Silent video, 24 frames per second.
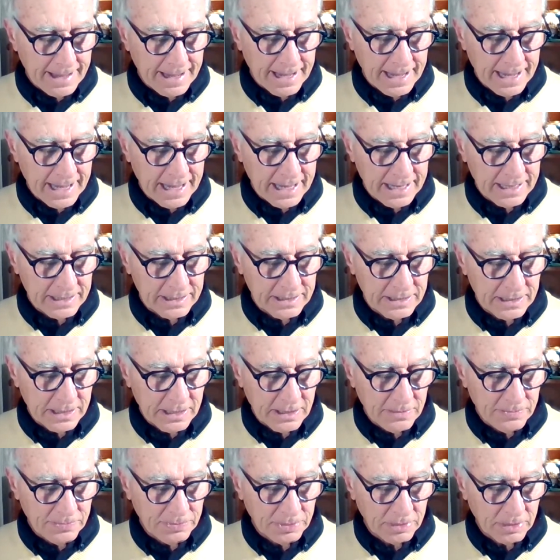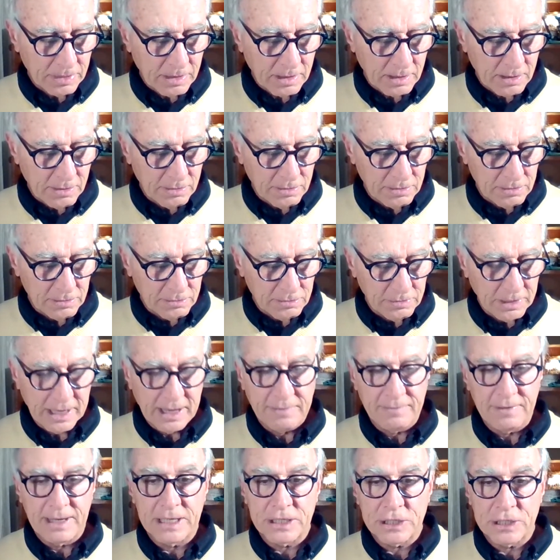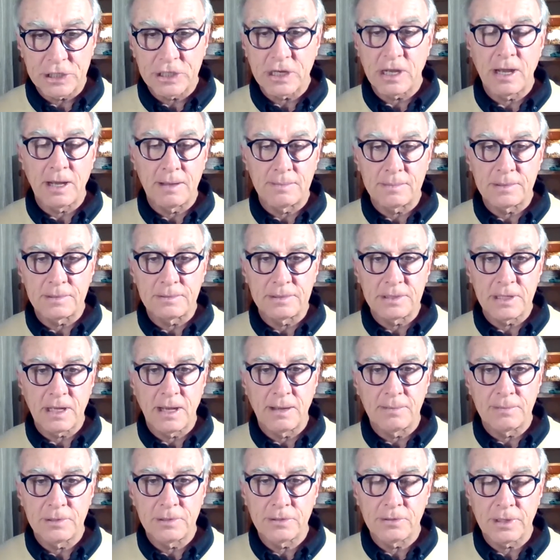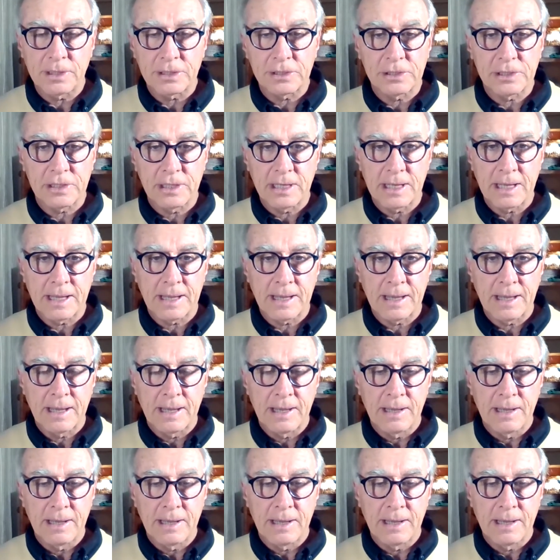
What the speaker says: and we have leisure time to actually